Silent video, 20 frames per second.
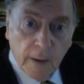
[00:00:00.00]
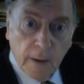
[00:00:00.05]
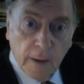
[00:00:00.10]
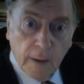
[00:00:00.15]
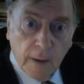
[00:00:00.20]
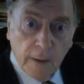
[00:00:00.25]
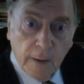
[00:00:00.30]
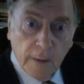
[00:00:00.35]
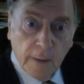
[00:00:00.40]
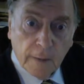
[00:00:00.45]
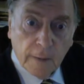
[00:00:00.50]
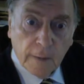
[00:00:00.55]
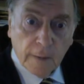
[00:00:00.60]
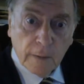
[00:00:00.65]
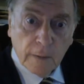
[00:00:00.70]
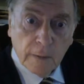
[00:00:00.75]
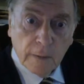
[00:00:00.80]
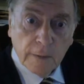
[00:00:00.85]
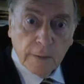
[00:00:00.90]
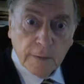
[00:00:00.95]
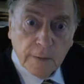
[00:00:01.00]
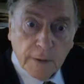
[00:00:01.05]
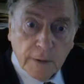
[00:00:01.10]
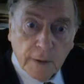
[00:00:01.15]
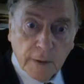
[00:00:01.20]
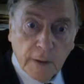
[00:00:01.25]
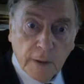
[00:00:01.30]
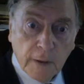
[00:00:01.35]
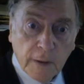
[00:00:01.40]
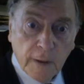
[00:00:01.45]
and
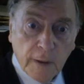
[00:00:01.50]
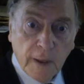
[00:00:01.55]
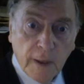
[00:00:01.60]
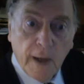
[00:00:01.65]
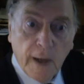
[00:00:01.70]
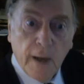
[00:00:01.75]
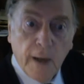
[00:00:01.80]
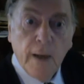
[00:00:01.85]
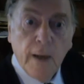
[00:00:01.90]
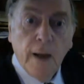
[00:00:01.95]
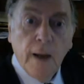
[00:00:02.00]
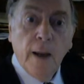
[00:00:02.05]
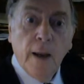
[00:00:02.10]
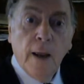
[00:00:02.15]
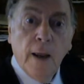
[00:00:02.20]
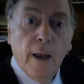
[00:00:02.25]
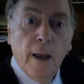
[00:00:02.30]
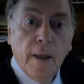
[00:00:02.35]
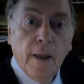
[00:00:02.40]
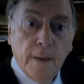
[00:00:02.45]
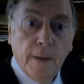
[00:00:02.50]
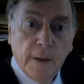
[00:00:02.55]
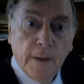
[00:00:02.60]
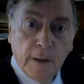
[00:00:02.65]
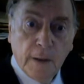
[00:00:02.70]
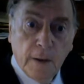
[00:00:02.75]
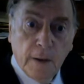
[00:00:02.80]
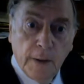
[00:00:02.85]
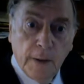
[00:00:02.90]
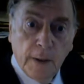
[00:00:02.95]
singing the A, and then
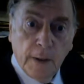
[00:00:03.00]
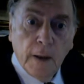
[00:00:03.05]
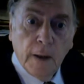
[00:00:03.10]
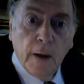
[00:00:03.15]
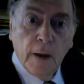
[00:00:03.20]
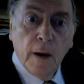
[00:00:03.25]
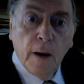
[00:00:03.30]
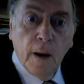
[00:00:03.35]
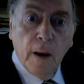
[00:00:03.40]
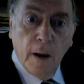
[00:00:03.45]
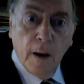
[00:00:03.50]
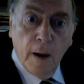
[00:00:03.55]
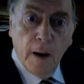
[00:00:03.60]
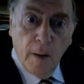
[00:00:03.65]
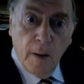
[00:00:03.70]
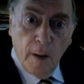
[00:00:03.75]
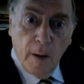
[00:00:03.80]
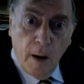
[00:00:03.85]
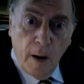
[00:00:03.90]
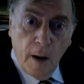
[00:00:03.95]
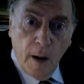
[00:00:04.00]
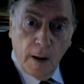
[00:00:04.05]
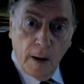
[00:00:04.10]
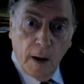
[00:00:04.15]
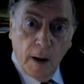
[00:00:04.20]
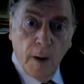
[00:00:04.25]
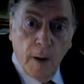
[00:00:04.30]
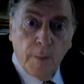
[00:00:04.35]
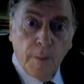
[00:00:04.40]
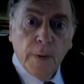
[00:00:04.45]
going
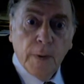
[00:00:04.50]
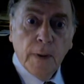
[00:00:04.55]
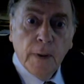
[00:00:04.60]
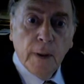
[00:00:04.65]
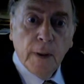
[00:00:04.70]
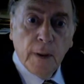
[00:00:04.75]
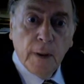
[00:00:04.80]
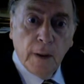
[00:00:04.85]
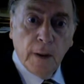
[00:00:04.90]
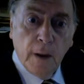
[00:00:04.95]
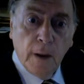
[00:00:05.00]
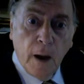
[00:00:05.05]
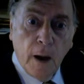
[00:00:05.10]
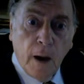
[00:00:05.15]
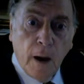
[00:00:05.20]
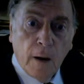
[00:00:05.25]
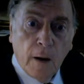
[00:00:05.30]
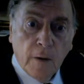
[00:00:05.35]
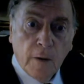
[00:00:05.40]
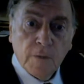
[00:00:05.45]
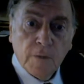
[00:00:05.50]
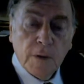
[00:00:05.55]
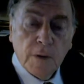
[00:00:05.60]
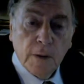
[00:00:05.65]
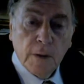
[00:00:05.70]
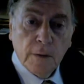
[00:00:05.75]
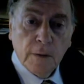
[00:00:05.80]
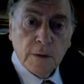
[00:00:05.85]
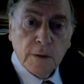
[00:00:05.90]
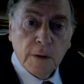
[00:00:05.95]
up in half
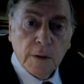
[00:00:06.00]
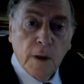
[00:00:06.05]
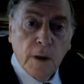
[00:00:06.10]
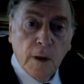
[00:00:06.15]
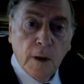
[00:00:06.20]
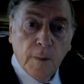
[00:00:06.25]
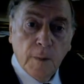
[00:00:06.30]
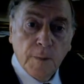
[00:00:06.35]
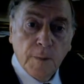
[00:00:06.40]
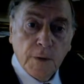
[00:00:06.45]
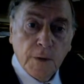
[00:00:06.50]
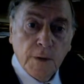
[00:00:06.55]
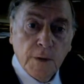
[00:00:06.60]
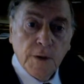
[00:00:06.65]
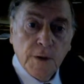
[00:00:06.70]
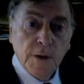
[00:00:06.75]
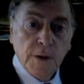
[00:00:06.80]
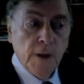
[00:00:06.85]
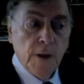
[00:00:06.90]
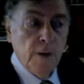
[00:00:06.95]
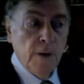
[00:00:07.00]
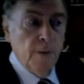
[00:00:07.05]
tones, up to the G.